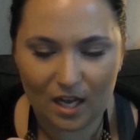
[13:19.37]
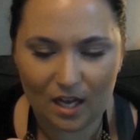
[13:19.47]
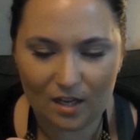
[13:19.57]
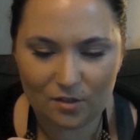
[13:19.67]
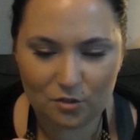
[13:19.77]

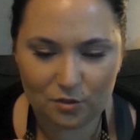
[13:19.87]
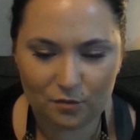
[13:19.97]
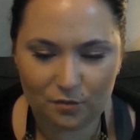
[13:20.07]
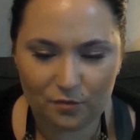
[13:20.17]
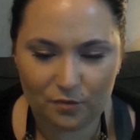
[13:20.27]
100
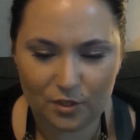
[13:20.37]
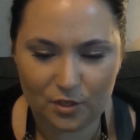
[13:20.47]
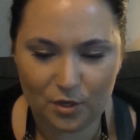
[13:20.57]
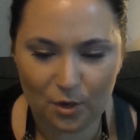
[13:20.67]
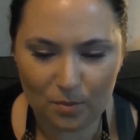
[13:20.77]

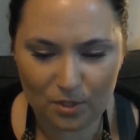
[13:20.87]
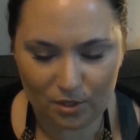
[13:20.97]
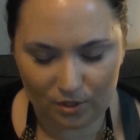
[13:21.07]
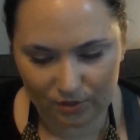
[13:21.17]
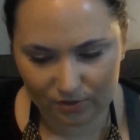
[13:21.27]

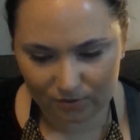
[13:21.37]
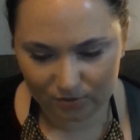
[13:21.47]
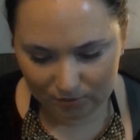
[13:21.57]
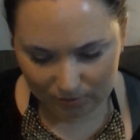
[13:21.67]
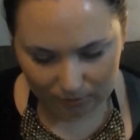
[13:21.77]
Phenomenon.
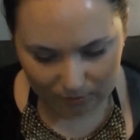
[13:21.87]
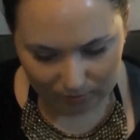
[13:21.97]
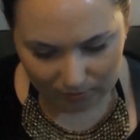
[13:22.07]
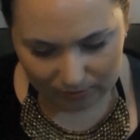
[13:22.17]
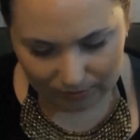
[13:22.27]

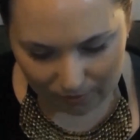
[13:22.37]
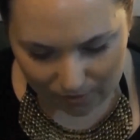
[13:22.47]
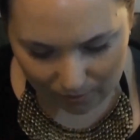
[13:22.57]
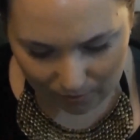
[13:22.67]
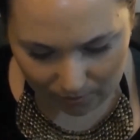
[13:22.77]
Ooh, this
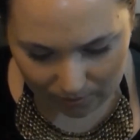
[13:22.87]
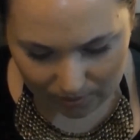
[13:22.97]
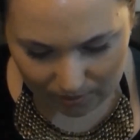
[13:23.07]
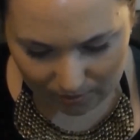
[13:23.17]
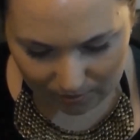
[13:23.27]
looks
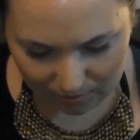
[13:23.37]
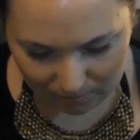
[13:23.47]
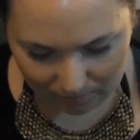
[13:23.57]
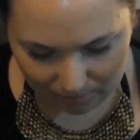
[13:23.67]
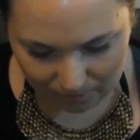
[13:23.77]

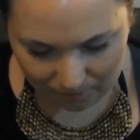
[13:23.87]
awesome.